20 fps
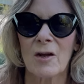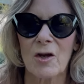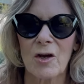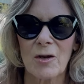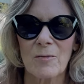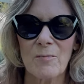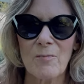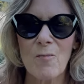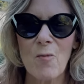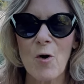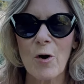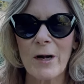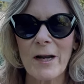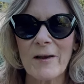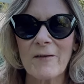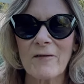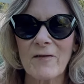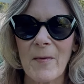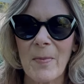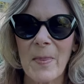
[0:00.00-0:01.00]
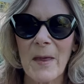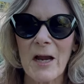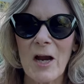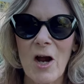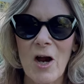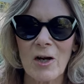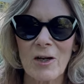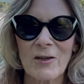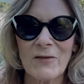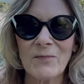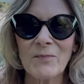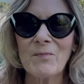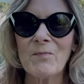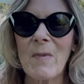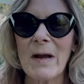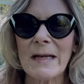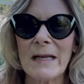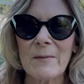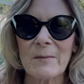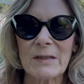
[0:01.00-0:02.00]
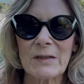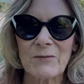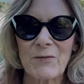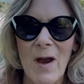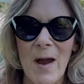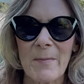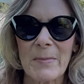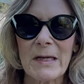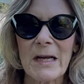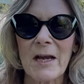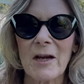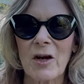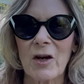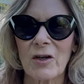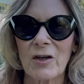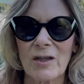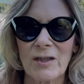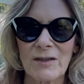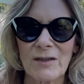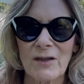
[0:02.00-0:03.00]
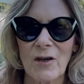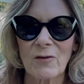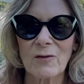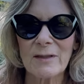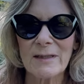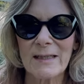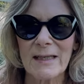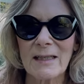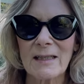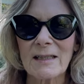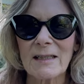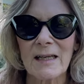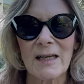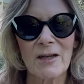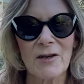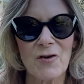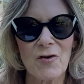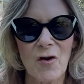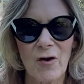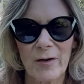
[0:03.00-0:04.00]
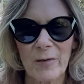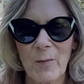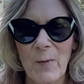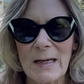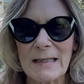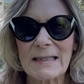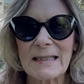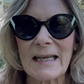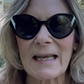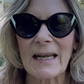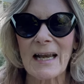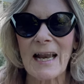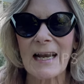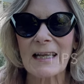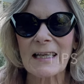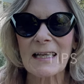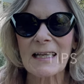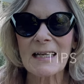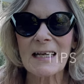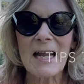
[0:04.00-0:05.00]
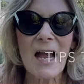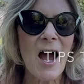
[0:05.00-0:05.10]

Good morning from the garden. My name is Robin. I garden in Zone 6 in Northwest Connecticut.